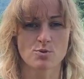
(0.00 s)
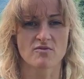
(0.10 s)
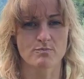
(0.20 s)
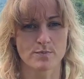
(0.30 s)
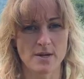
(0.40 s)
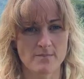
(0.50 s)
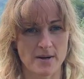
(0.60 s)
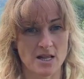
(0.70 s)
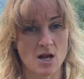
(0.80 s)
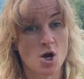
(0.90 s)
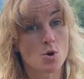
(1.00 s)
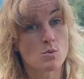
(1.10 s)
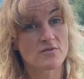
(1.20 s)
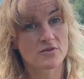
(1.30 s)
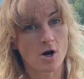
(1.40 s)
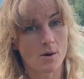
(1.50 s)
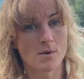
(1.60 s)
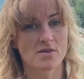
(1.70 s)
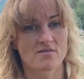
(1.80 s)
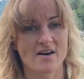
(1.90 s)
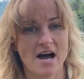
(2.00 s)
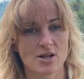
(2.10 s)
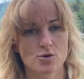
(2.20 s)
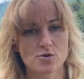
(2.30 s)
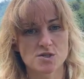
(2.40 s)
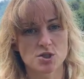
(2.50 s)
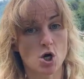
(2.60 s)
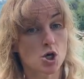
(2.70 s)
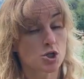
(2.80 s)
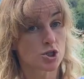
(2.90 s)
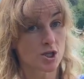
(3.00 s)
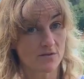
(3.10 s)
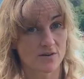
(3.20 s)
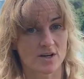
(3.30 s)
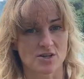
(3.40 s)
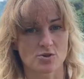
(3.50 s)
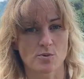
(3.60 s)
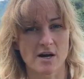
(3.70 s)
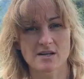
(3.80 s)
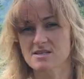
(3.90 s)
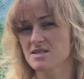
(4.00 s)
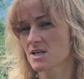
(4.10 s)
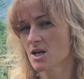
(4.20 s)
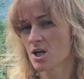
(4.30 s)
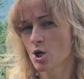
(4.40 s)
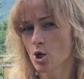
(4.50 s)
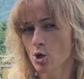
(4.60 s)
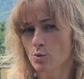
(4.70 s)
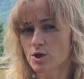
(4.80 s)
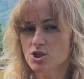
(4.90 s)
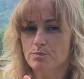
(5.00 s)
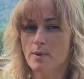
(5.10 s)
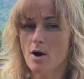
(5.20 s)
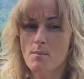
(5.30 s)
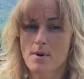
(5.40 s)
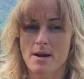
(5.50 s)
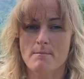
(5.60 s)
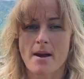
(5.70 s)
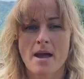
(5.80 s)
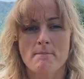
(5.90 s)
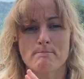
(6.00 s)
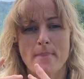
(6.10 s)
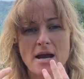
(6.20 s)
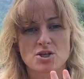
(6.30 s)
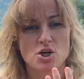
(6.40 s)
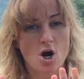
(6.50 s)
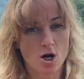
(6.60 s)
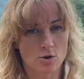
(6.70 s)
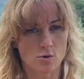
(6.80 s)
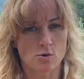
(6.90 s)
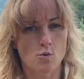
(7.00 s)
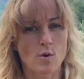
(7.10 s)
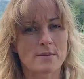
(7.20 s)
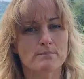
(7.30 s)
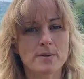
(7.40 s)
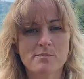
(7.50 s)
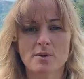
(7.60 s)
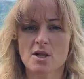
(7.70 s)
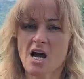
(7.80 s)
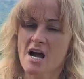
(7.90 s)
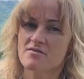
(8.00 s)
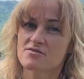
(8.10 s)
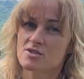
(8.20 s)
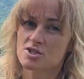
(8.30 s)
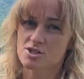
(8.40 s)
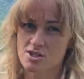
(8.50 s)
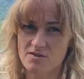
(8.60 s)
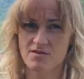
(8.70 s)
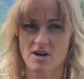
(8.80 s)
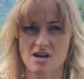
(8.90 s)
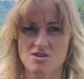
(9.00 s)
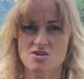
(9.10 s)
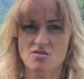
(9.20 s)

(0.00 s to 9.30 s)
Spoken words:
with people with common values or different ones? Which problem might occur when people have different